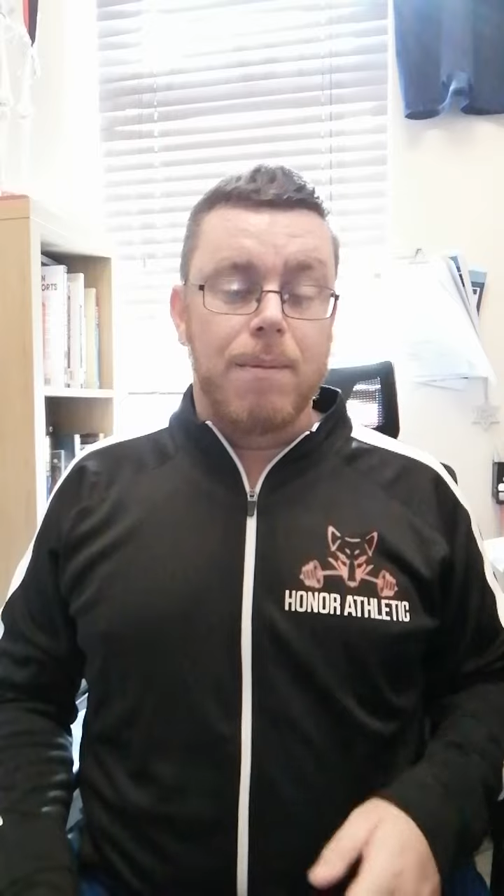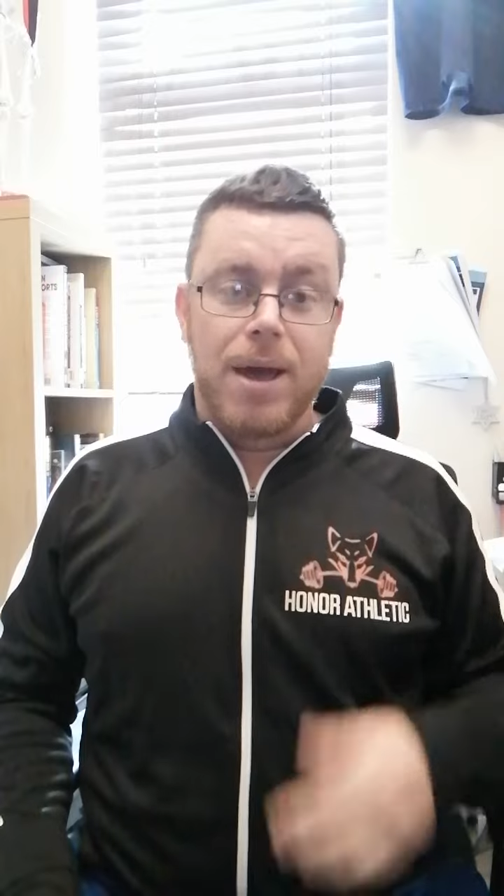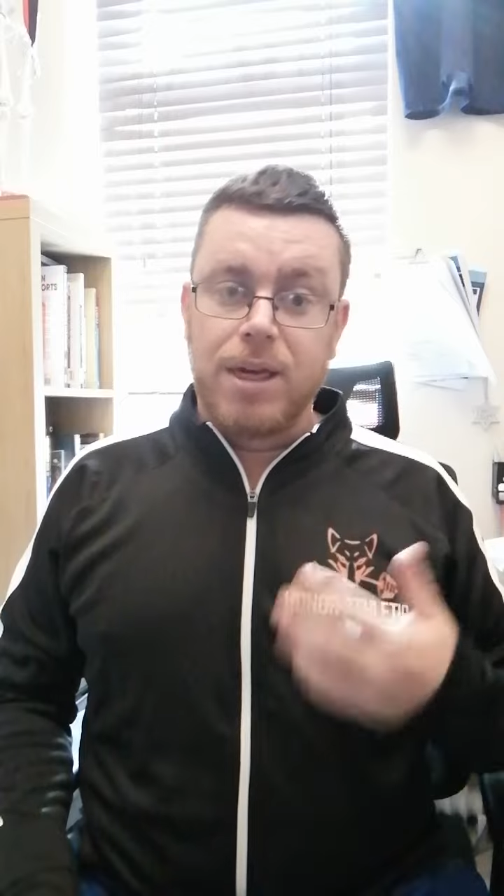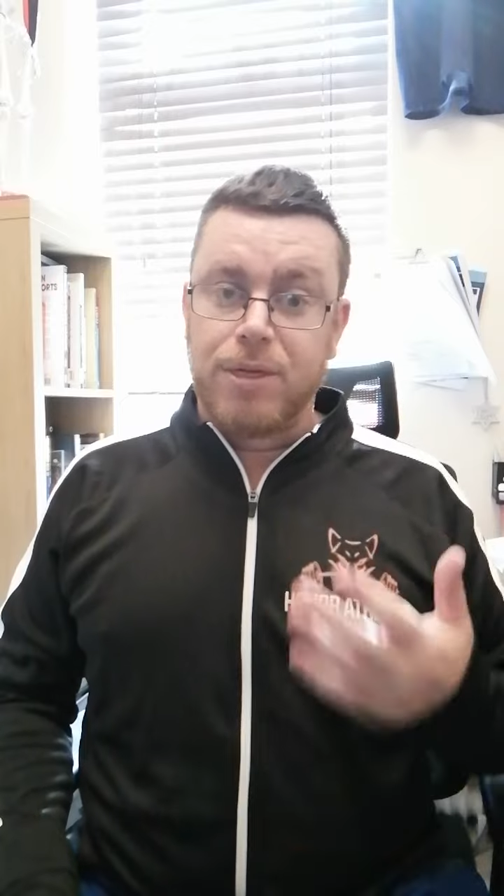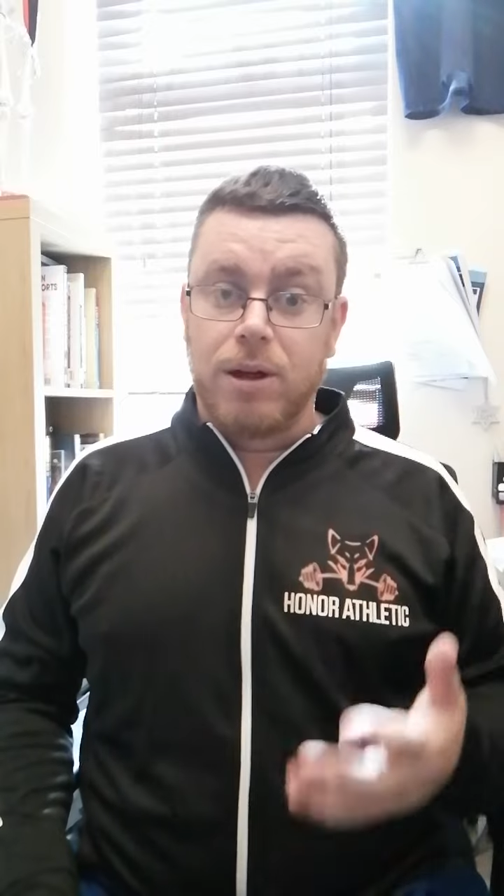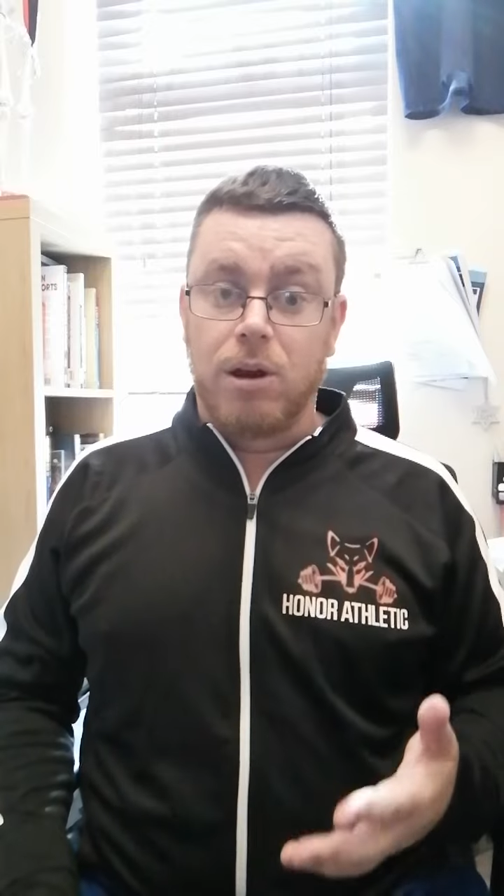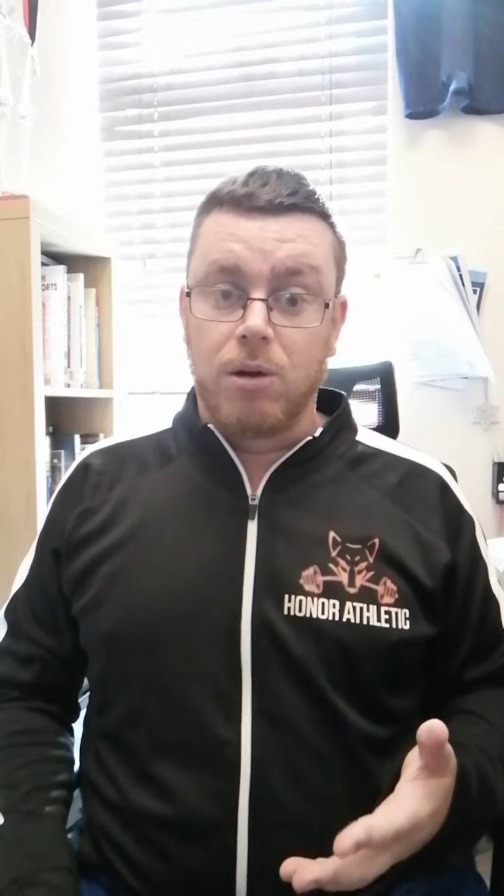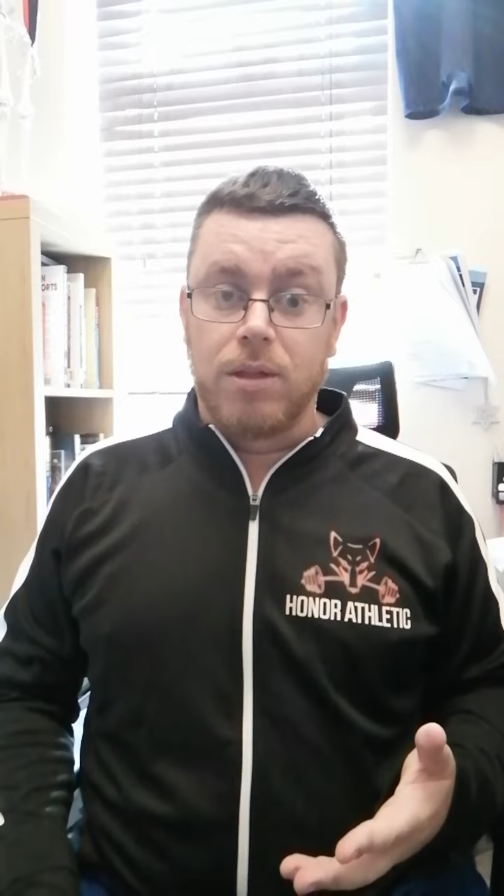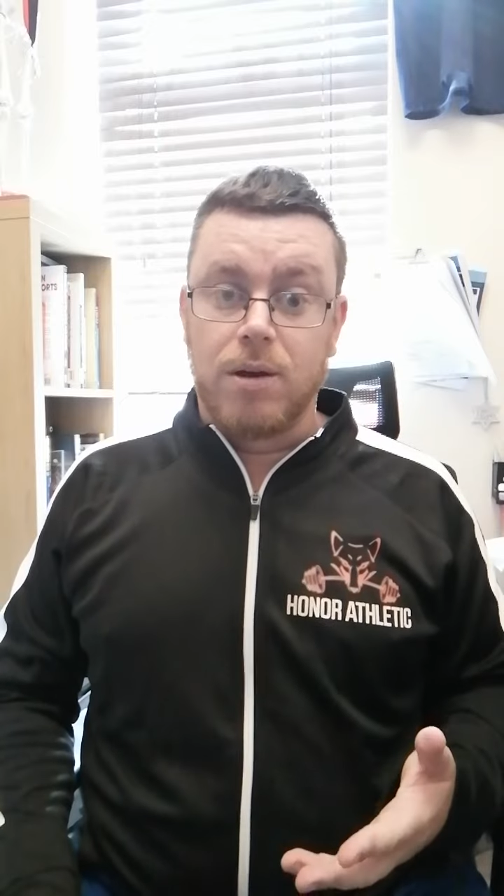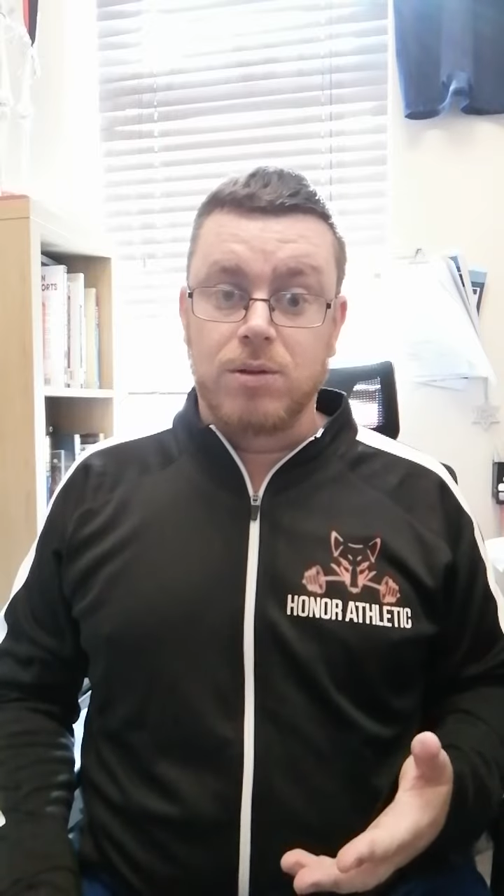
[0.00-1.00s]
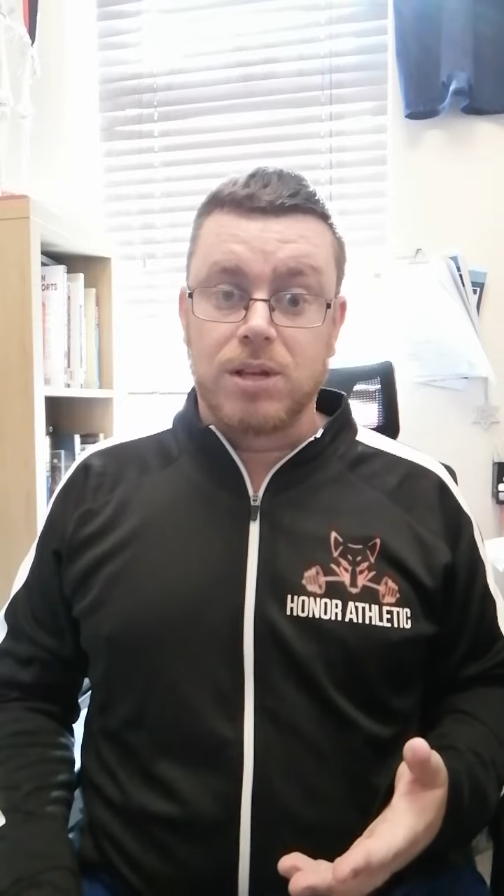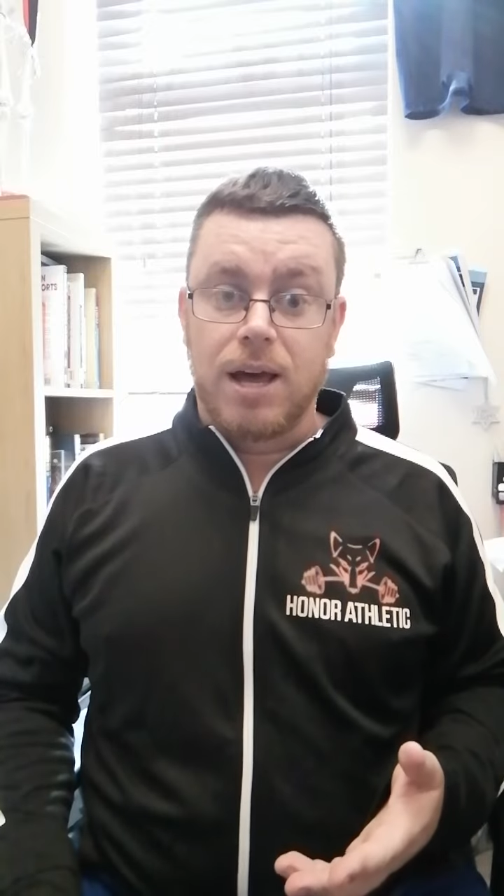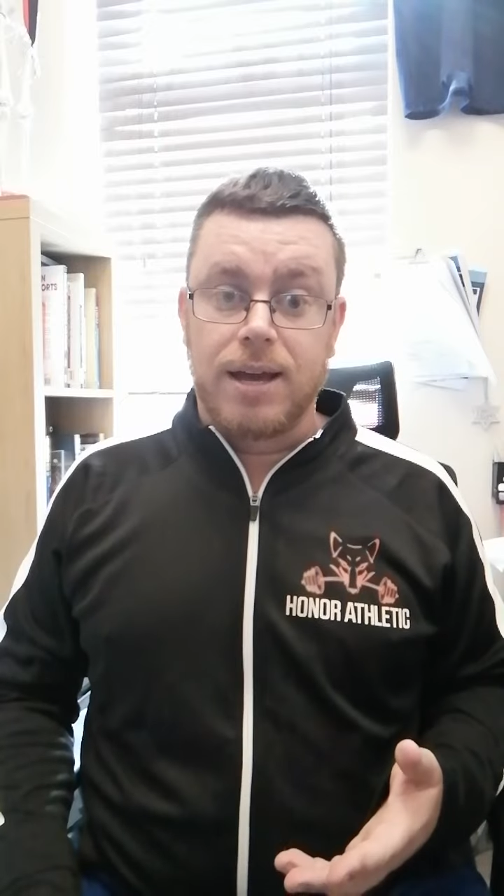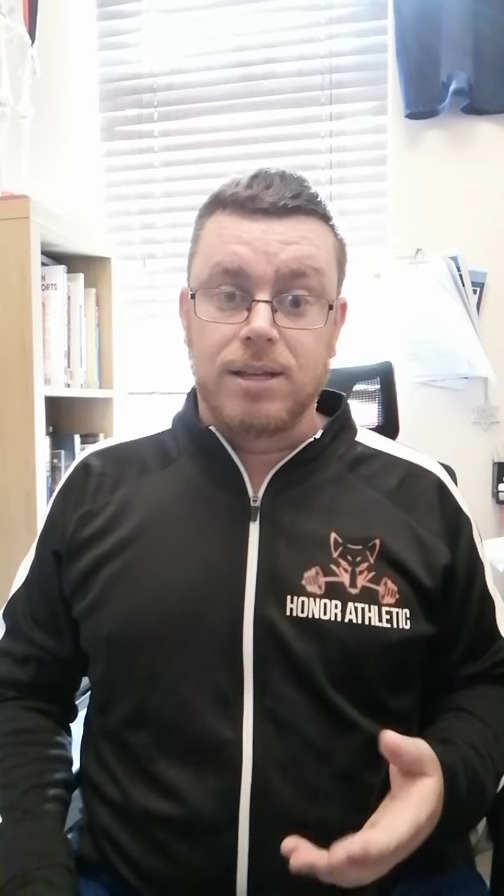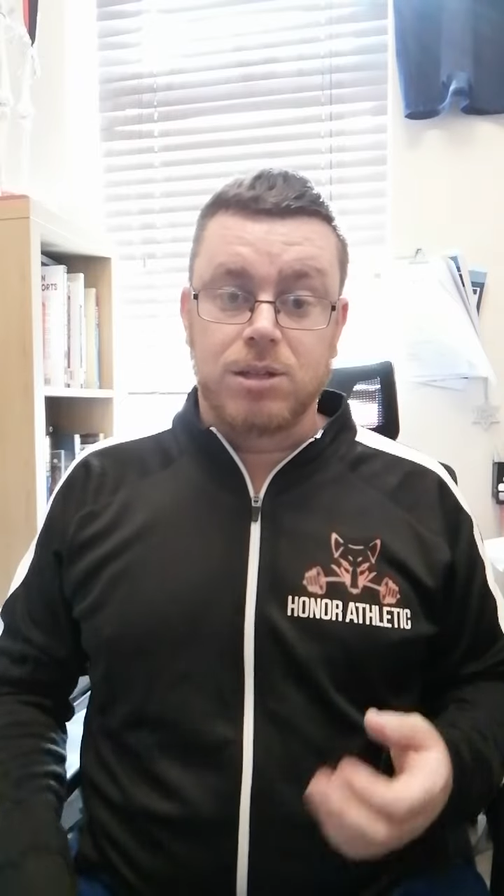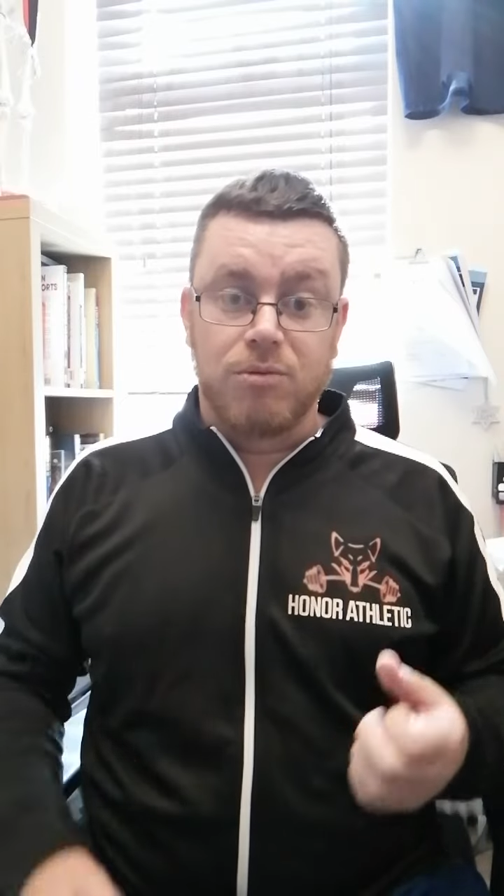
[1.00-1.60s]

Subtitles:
anything along those lines